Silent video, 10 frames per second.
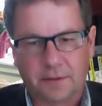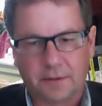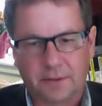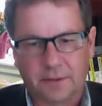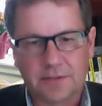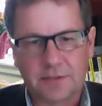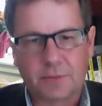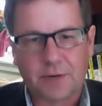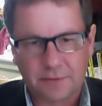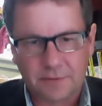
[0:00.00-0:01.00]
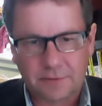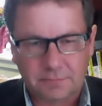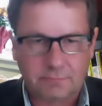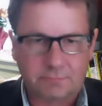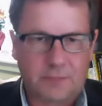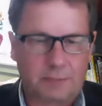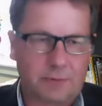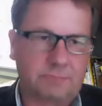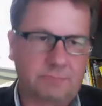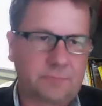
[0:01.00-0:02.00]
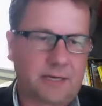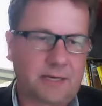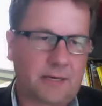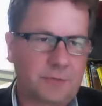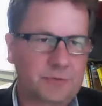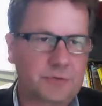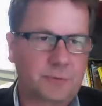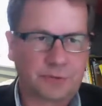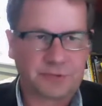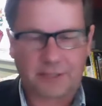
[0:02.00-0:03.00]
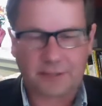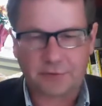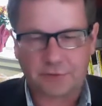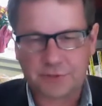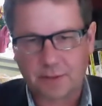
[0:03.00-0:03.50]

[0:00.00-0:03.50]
it's quite, well, I use the word dangerous.